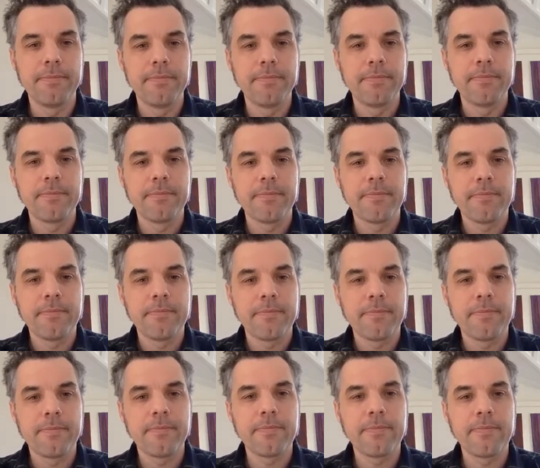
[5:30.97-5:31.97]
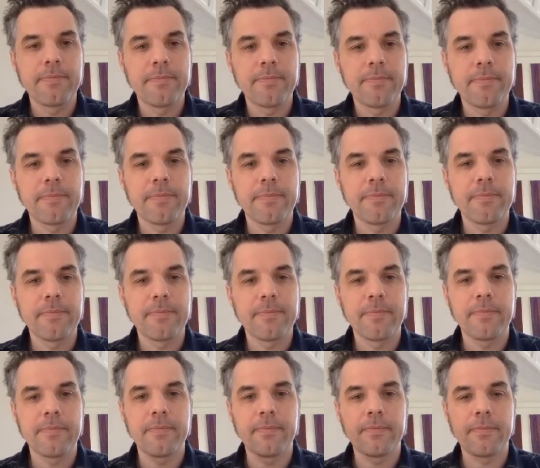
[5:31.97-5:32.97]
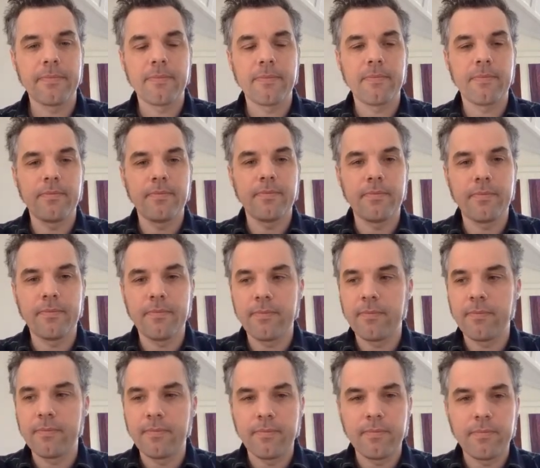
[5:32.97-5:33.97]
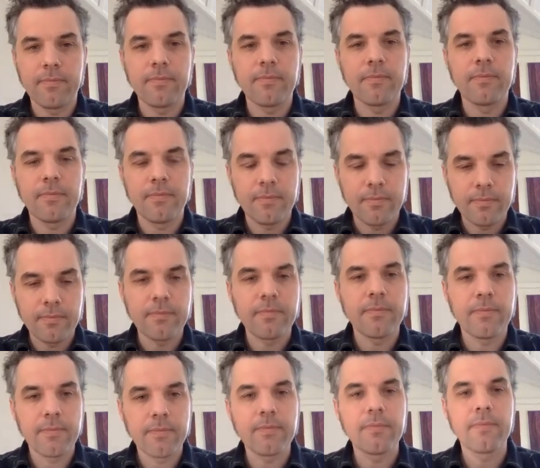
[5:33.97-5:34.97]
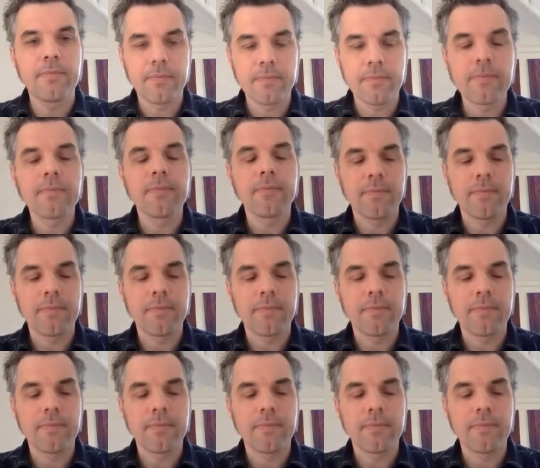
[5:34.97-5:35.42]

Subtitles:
The person shown says nothing.